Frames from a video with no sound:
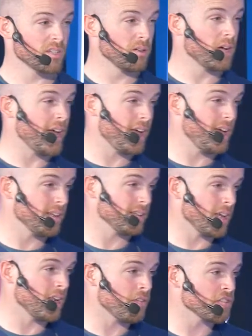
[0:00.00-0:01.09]
So
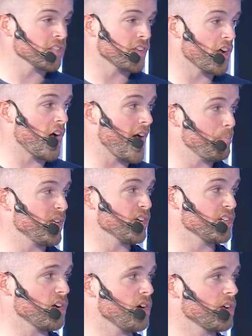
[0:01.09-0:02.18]
often they're a happier
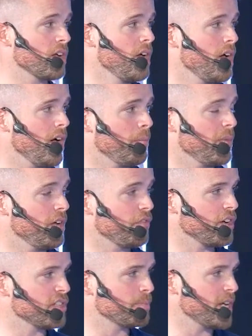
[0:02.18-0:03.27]
dog if
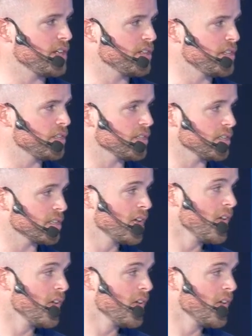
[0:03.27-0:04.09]
they're spayed or neutered.